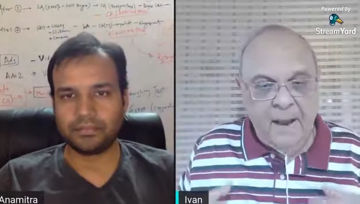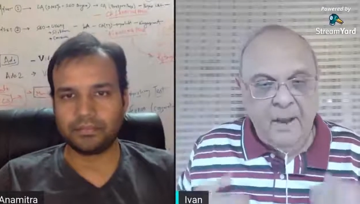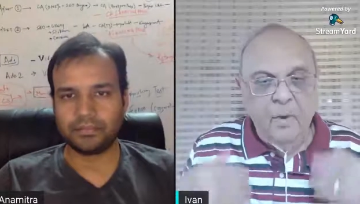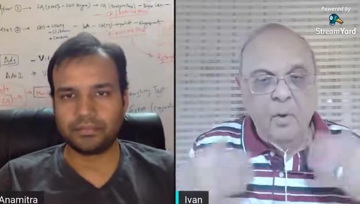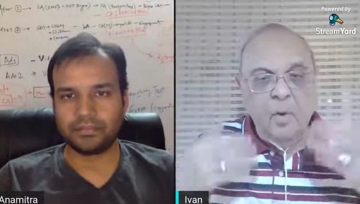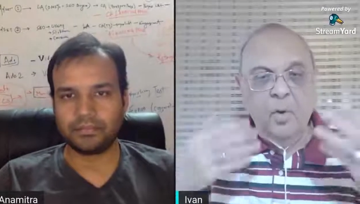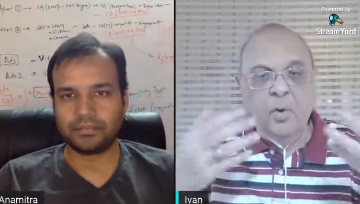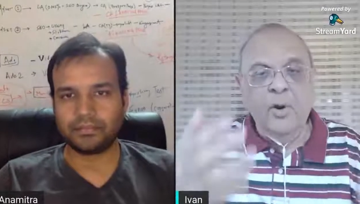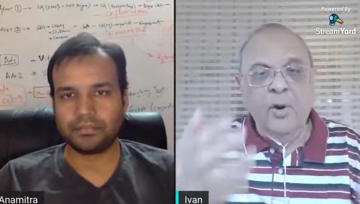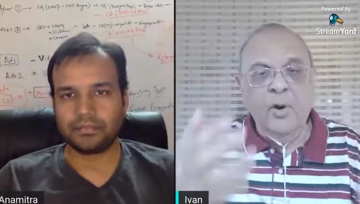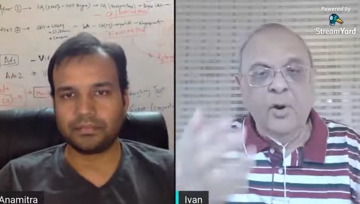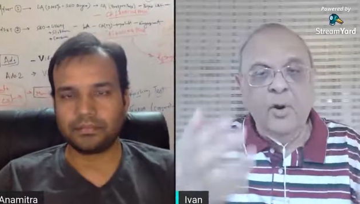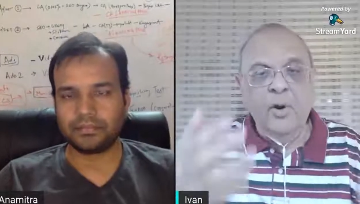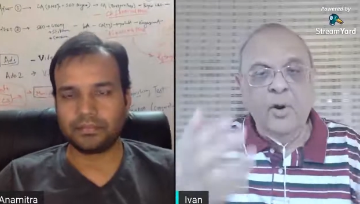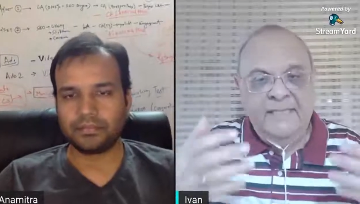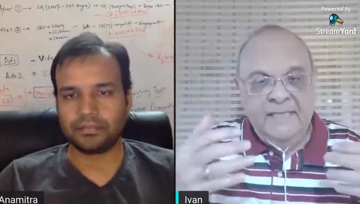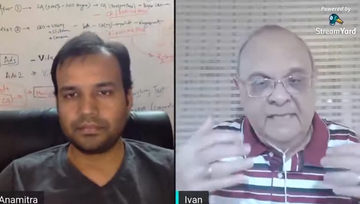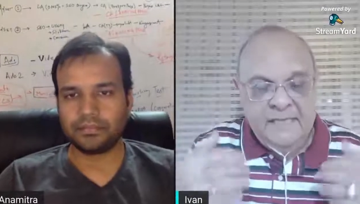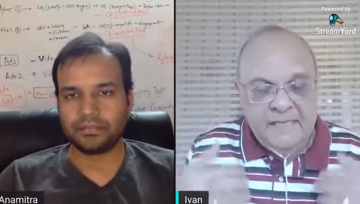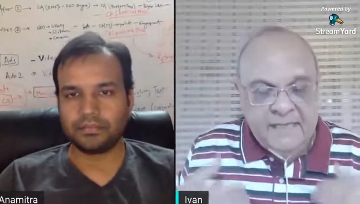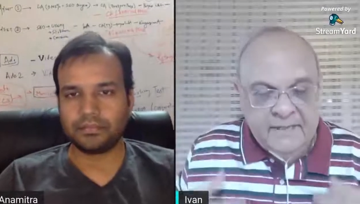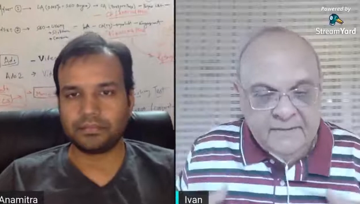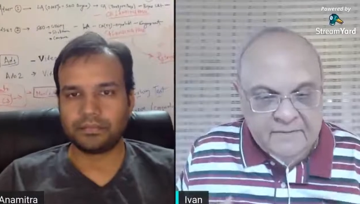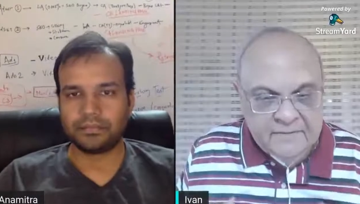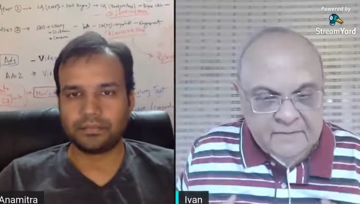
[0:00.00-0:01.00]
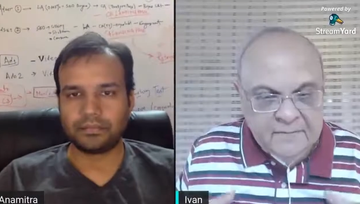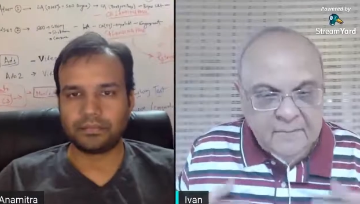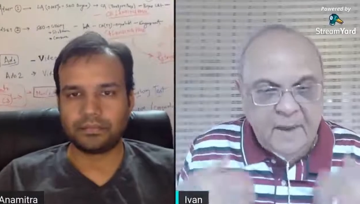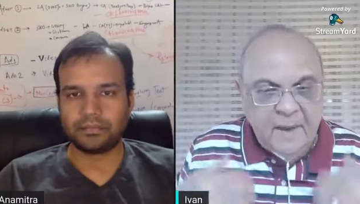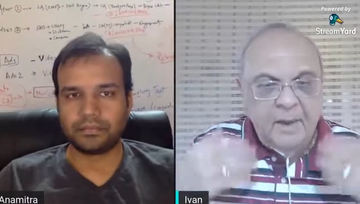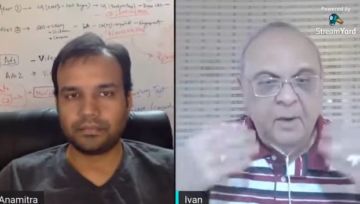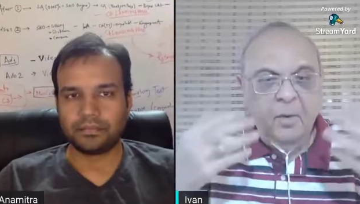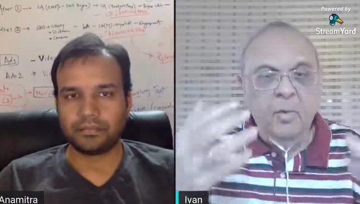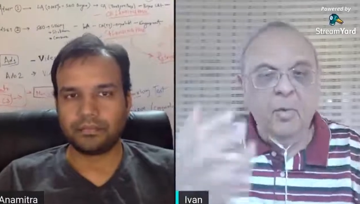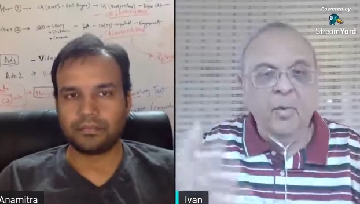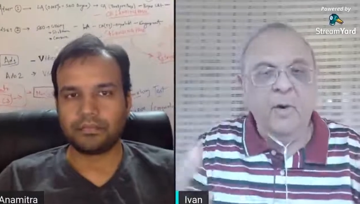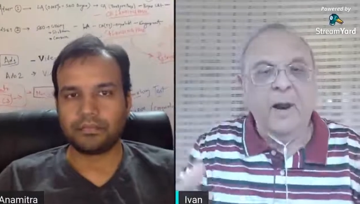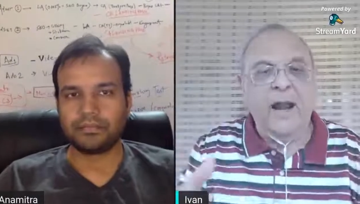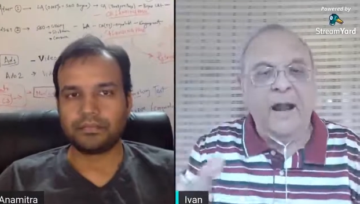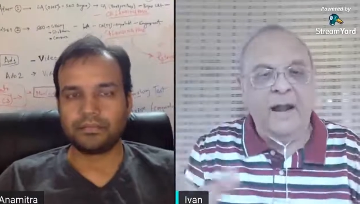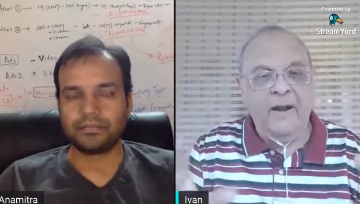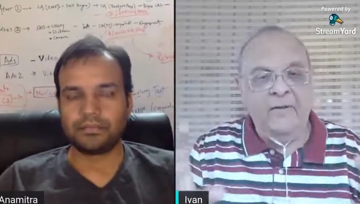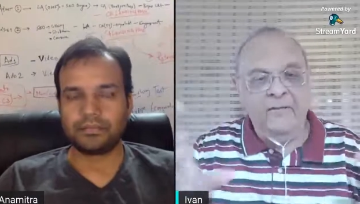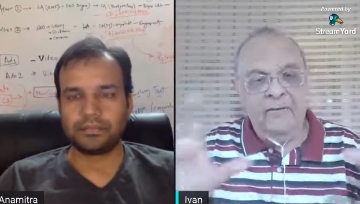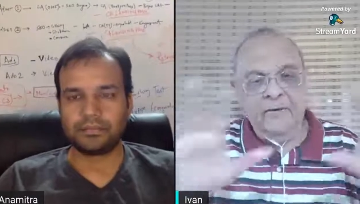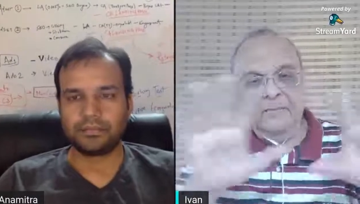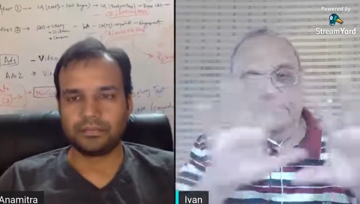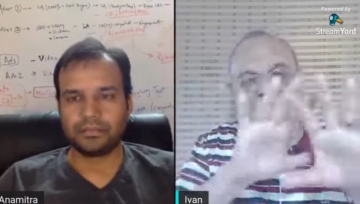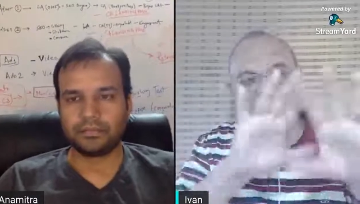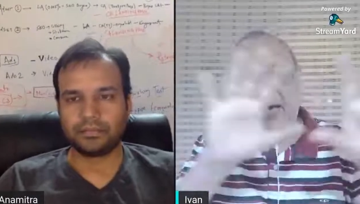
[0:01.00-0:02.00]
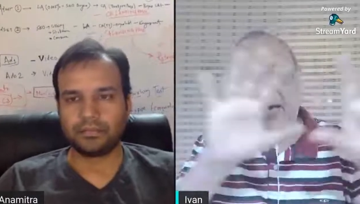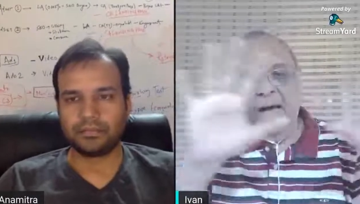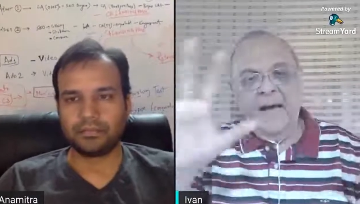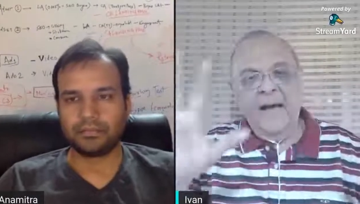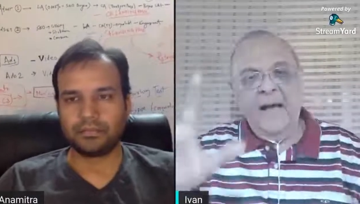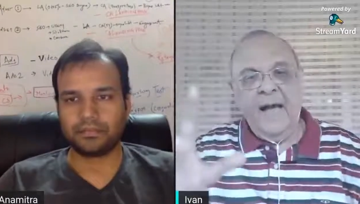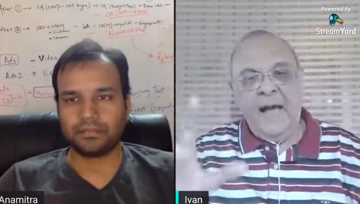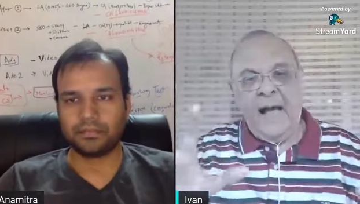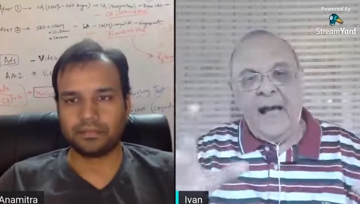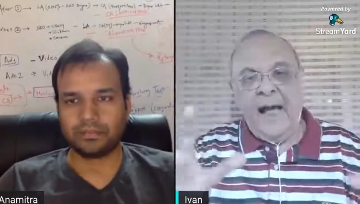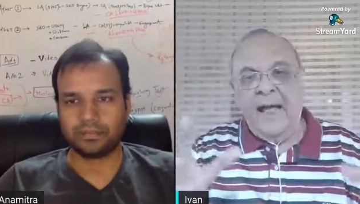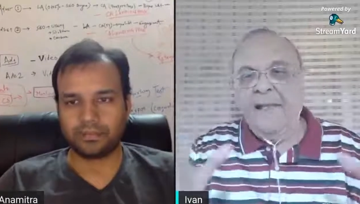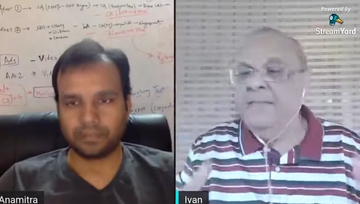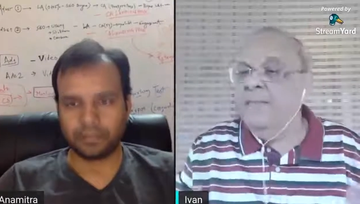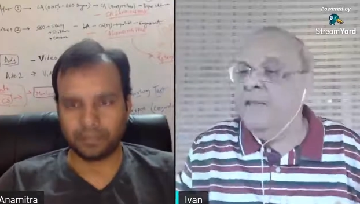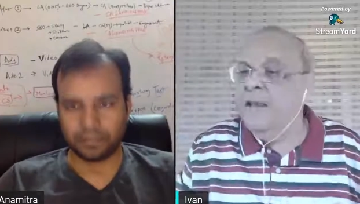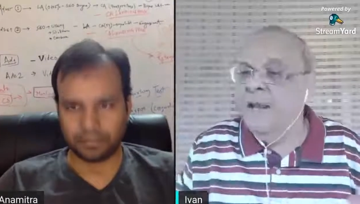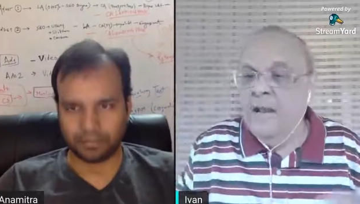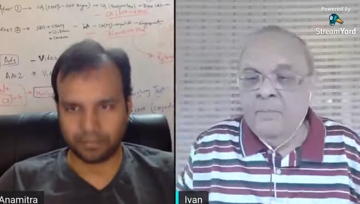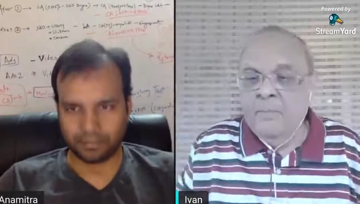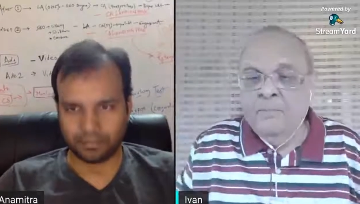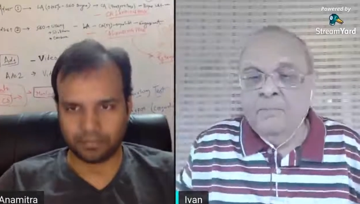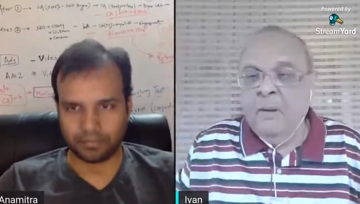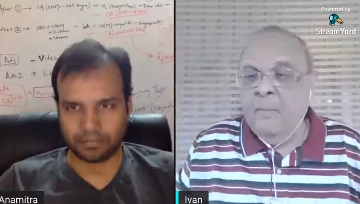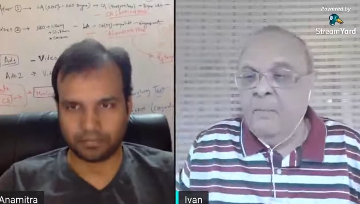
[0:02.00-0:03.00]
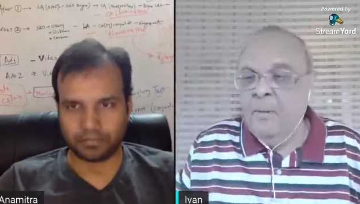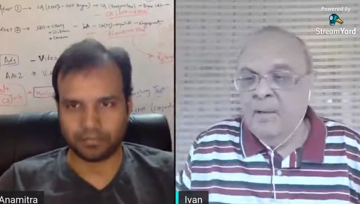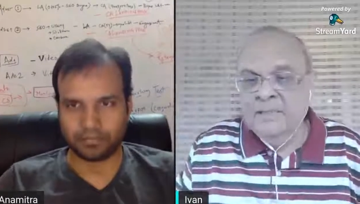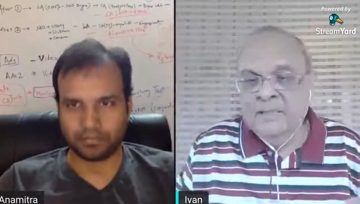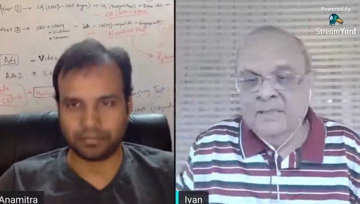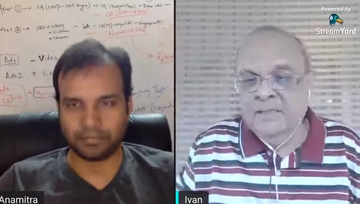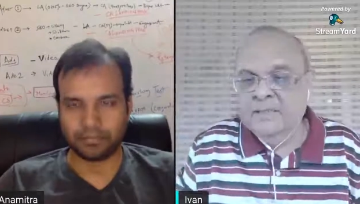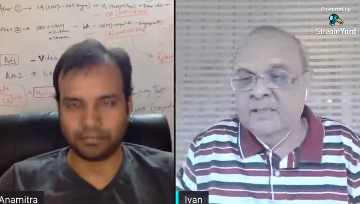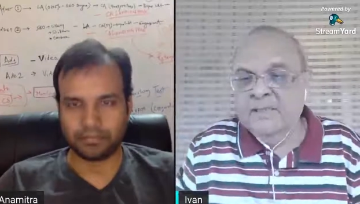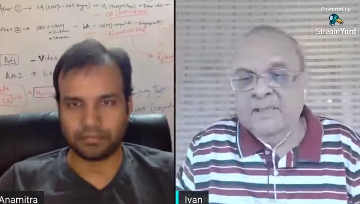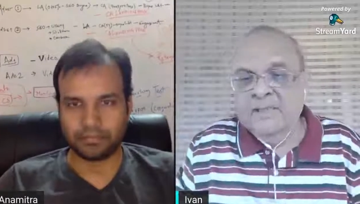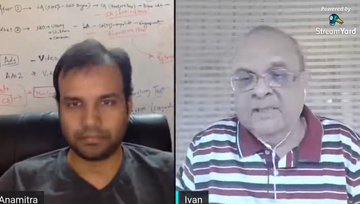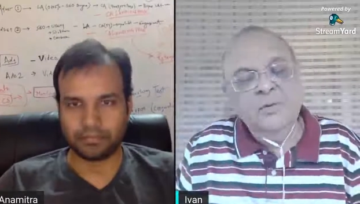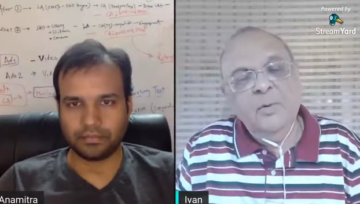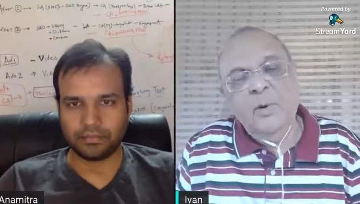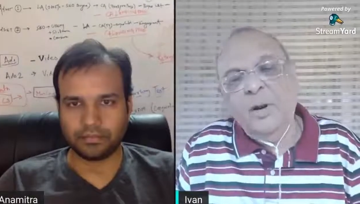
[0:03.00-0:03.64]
Speaker 1: my own adjectives, my own adverbs, and then I'll publish.